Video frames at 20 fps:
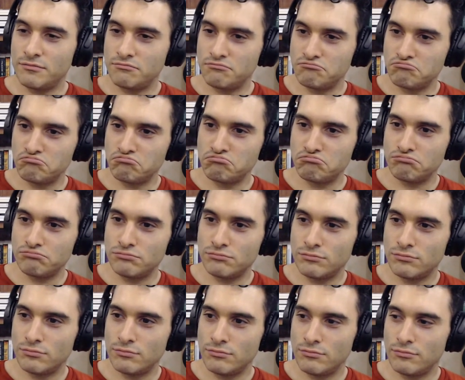
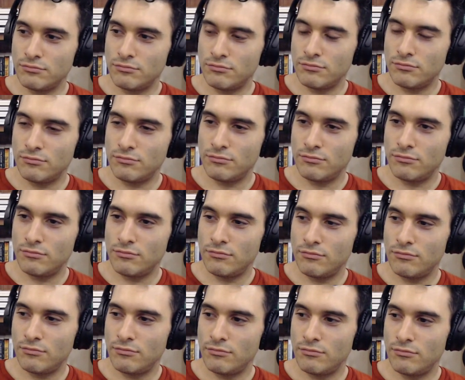
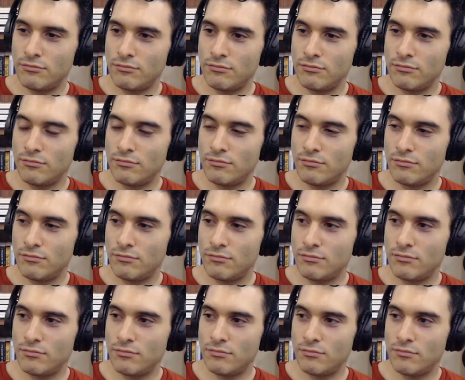
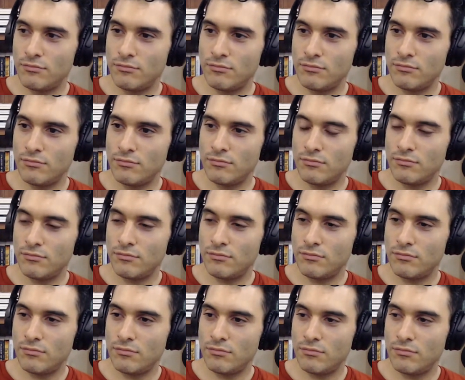
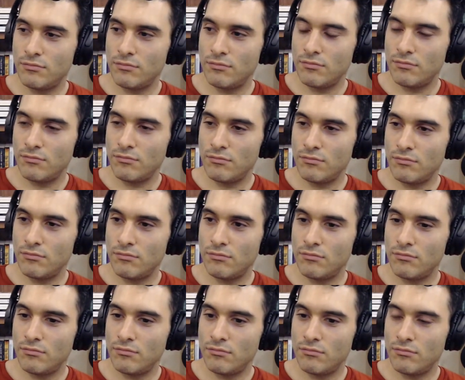
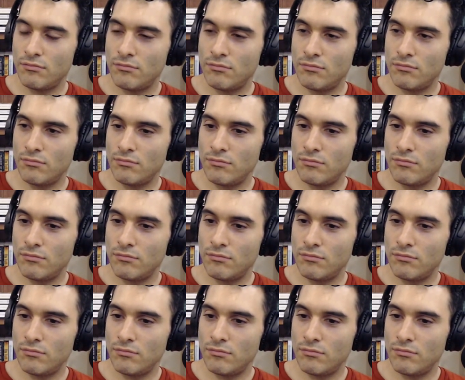No words are spoken by the person on screen.